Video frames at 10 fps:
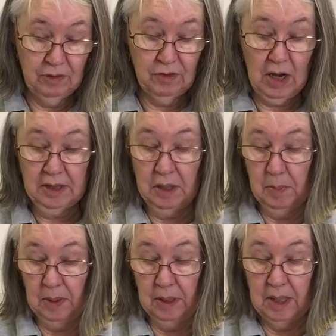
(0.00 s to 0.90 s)
You've got the
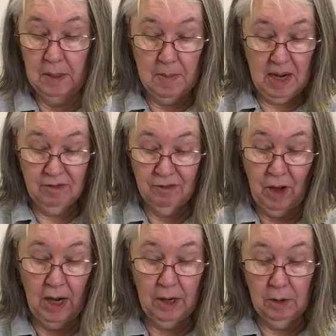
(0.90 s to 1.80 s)
ability to make
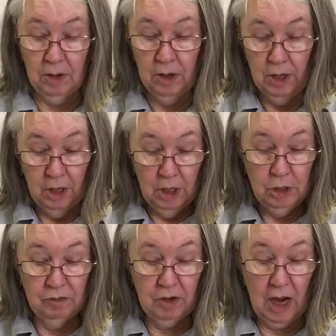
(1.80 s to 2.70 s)
fire.
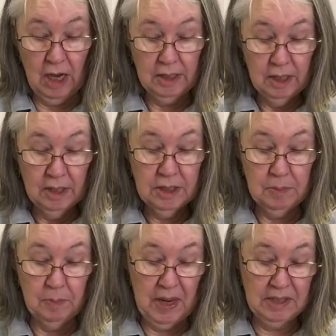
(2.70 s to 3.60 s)
You've got
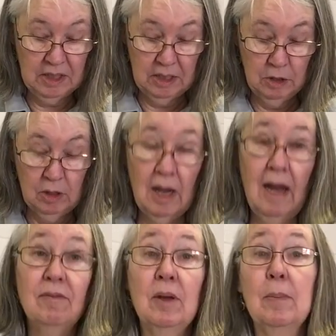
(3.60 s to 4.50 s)
some basic, you
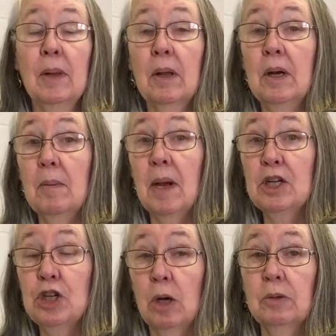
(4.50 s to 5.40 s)
have the ability to make
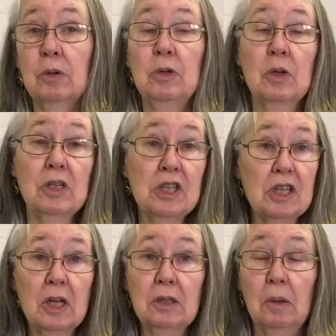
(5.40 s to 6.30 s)
shelter. You can
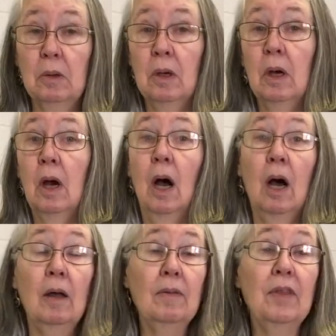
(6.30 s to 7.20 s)
signal.
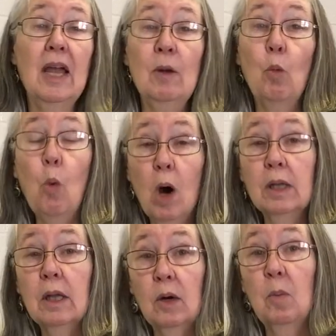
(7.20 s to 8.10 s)
In
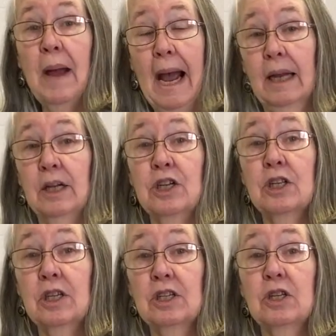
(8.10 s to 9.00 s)
one little package.
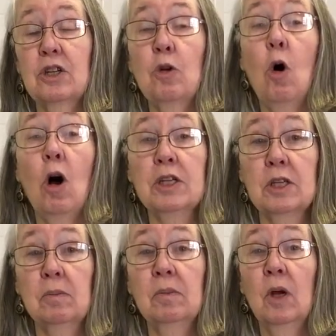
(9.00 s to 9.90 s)
This is an
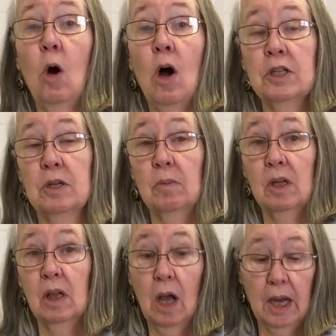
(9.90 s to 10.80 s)
awesome, awesome
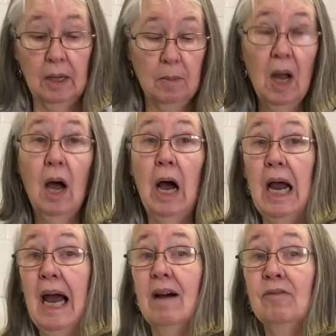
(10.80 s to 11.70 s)
little item. I
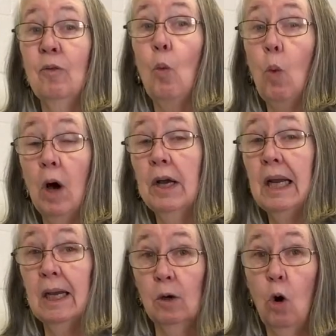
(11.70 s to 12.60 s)
have one
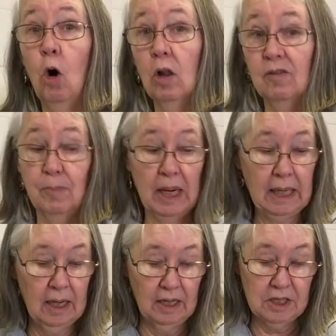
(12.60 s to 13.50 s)
in all of my
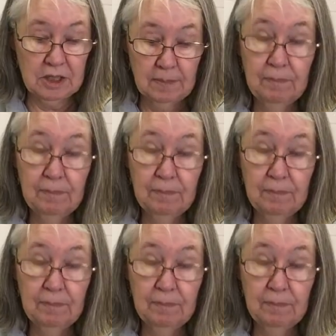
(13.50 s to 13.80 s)
kits.